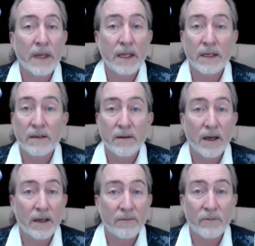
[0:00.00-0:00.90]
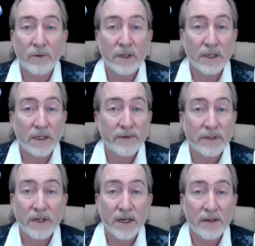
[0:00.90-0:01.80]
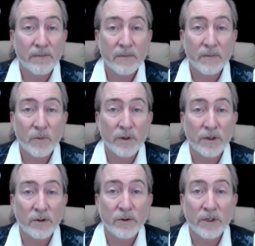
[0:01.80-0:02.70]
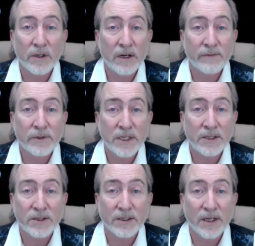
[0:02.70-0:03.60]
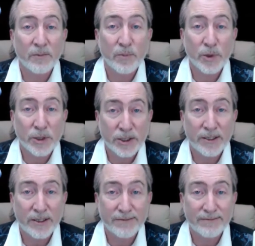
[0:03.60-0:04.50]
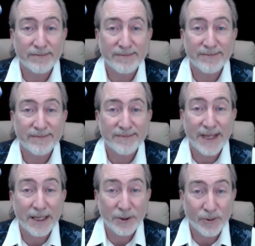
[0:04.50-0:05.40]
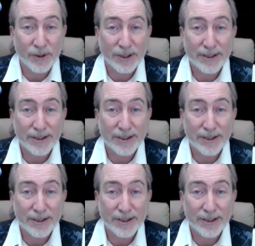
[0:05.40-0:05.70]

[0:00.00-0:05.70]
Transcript: and I really loved the time with you and our conversation. I appreciate it and your work. Yeah,